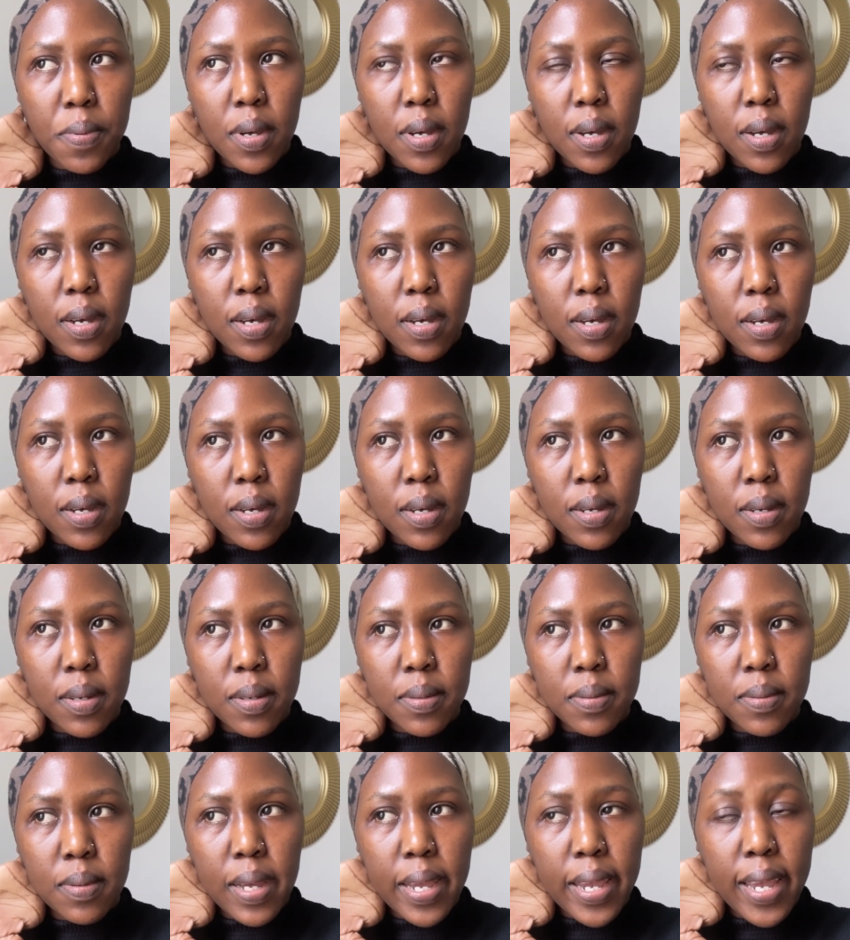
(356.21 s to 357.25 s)

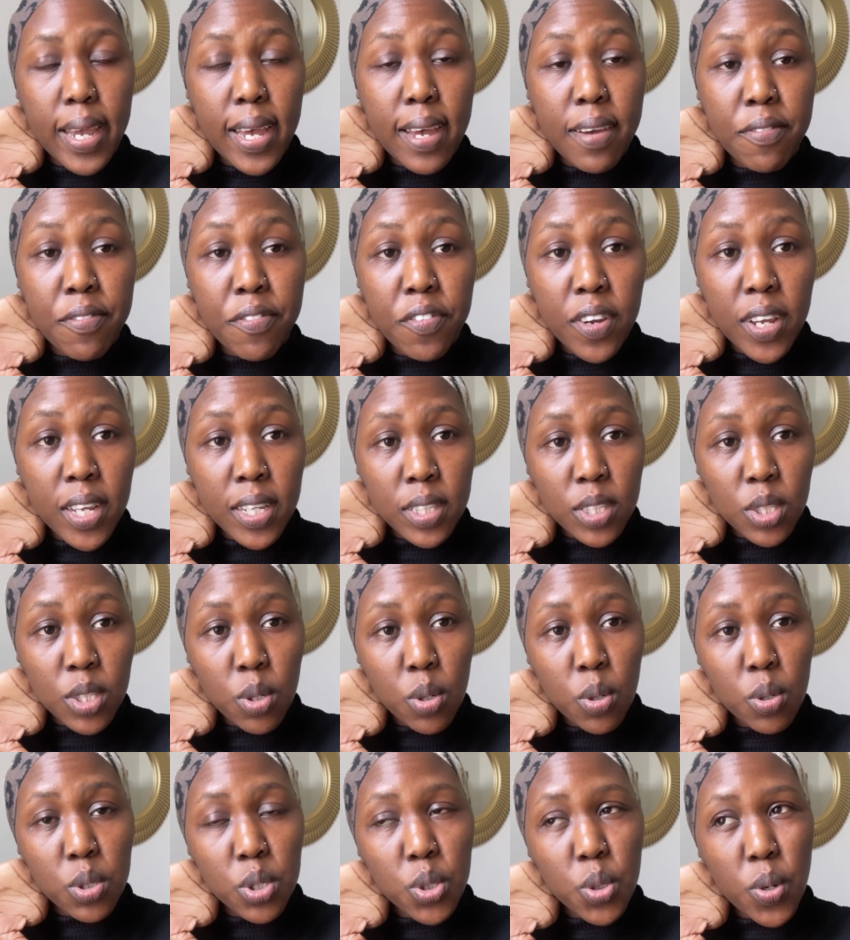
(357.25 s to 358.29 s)
uh, I have friends
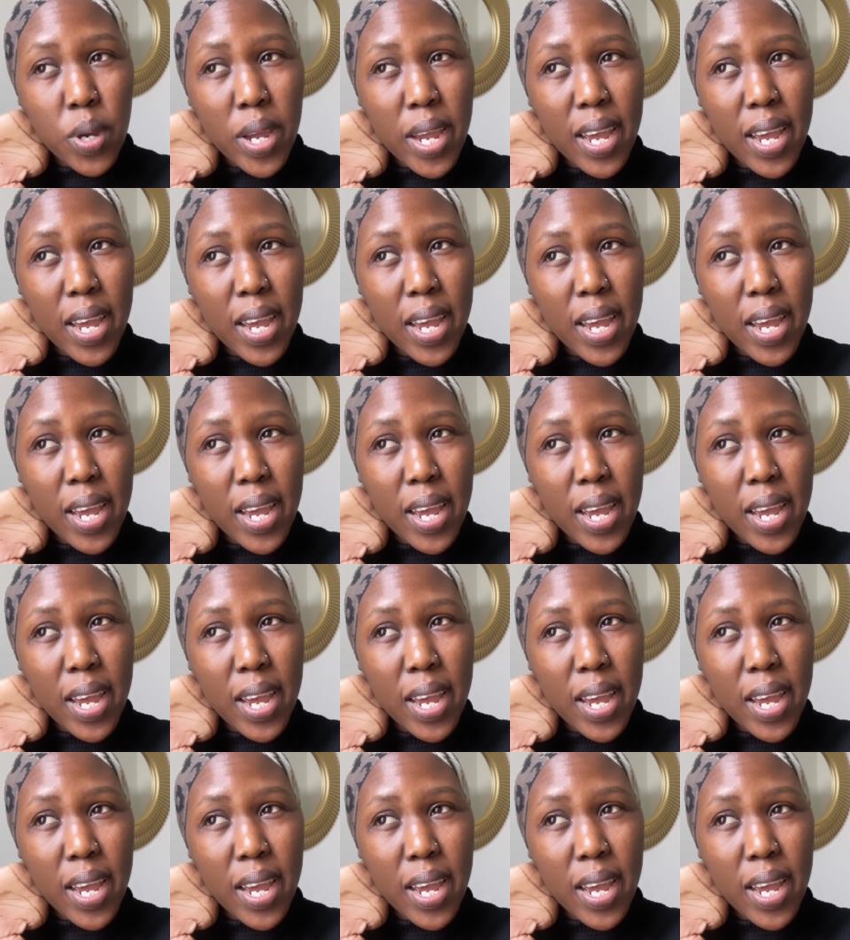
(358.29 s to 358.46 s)
also.